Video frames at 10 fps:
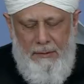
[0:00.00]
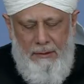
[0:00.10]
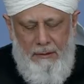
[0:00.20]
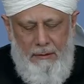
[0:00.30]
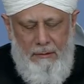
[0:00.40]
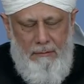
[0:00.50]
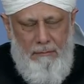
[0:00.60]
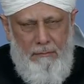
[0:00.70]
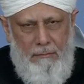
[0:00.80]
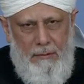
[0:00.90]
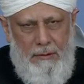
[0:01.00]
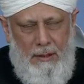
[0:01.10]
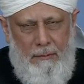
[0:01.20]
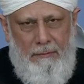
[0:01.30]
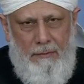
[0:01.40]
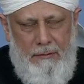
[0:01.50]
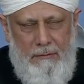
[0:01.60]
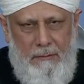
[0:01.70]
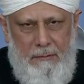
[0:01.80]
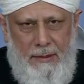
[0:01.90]
Those who teach
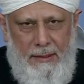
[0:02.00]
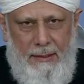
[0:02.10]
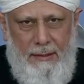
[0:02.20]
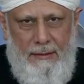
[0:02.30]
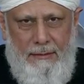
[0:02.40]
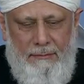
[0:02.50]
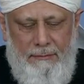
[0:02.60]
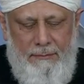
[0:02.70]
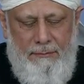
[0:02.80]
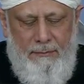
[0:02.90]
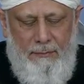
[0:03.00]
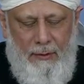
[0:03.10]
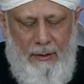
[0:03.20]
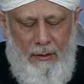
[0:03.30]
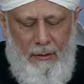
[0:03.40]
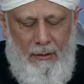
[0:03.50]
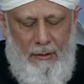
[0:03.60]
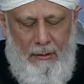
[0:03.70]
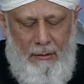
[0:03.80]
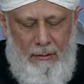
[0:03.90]
Islamiyat, Islamic studies, and uh,